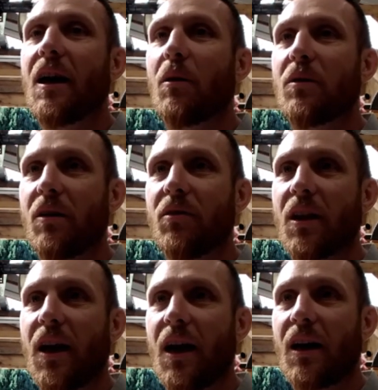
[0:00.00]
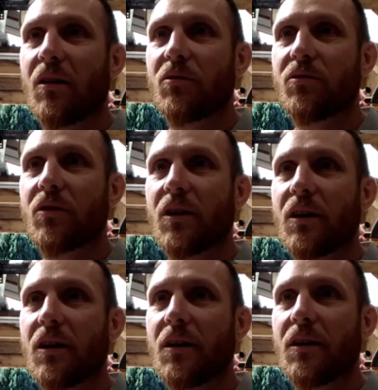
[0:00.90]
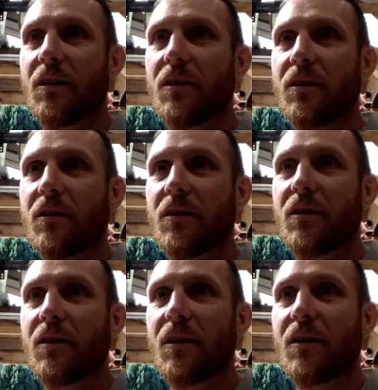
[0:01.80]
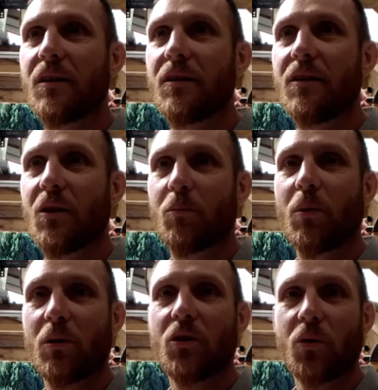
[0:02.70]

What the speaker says: I would definitely have probably